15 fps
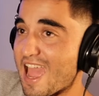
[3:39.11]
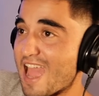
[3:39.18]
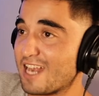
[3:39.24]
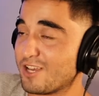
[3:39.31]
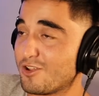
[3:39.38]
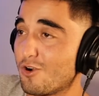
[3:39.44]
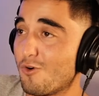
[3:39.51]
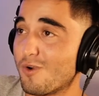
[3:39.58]

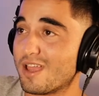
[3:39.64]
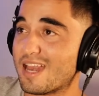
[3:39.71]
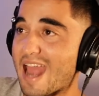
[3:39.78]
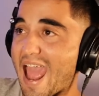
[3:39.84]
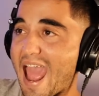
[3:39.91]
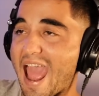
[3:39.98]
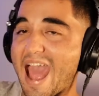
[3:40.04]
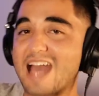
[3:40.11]
and go in
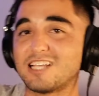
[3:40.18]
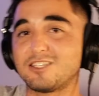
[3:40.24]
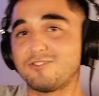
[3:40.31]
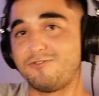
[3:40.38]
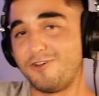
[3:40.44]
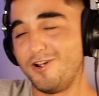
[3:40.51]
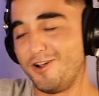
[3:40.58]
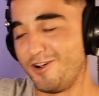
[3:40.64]
ass
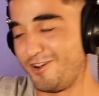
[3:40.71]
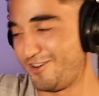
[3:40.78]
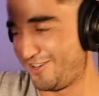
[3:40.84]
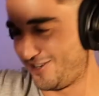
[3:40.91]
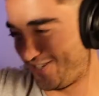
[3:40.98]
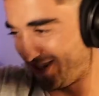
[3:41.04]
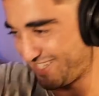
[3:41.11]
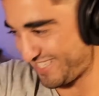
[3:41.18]

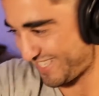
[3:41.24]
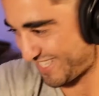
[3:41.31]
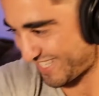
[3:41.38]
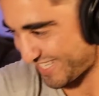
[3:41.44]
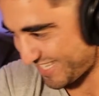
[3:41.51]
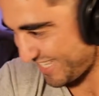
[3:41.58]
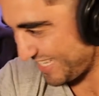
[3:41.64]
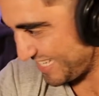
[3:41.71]

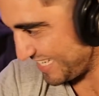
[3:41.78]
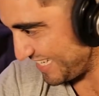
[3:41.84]
first.